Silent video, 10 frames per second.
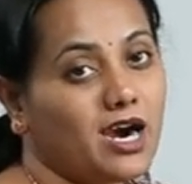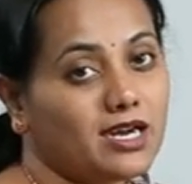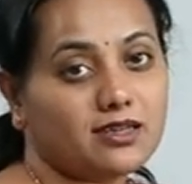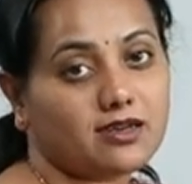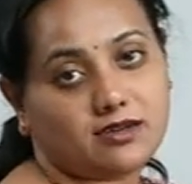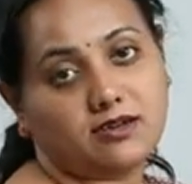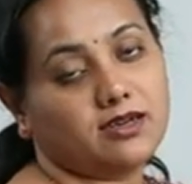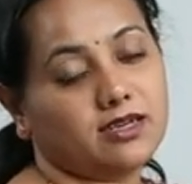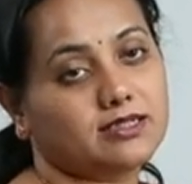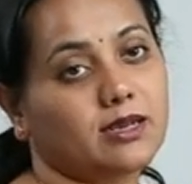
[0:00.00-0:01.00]

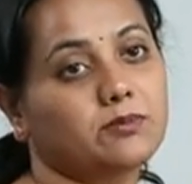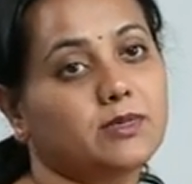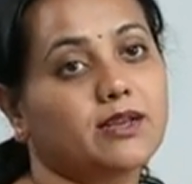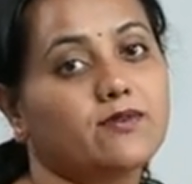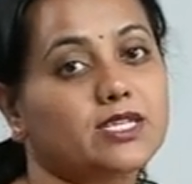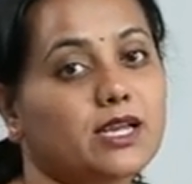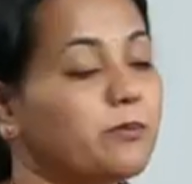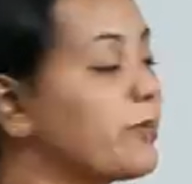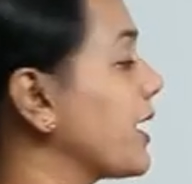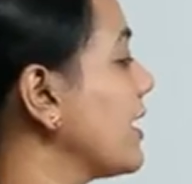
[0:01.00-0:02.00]
other something which
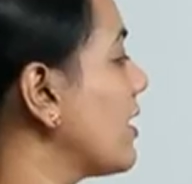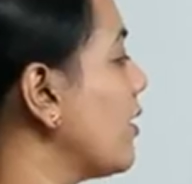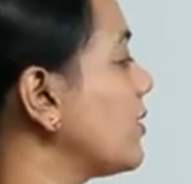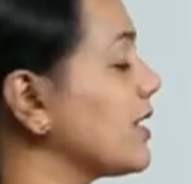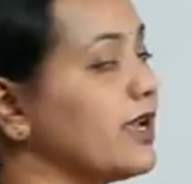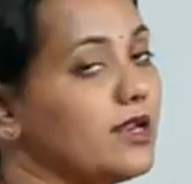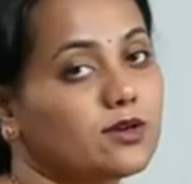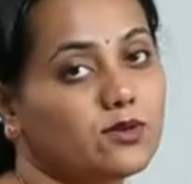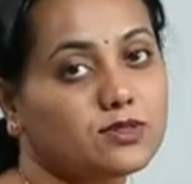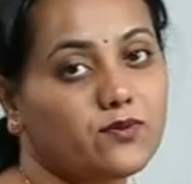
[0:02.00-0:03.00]
can break out
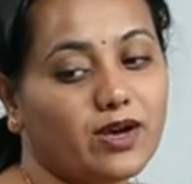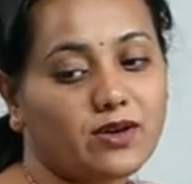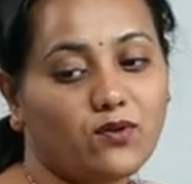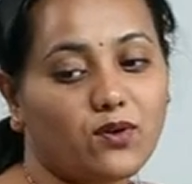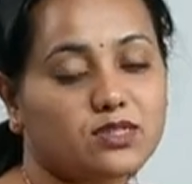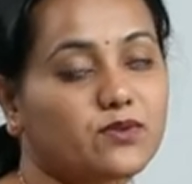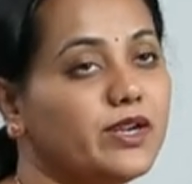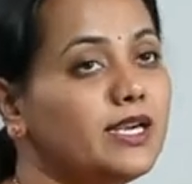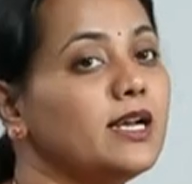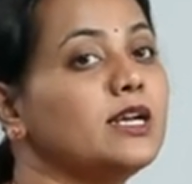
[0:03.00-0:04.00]
galactose
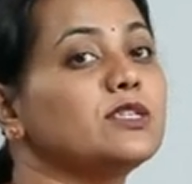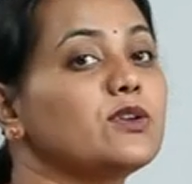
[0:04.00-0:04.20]
1-phosphate.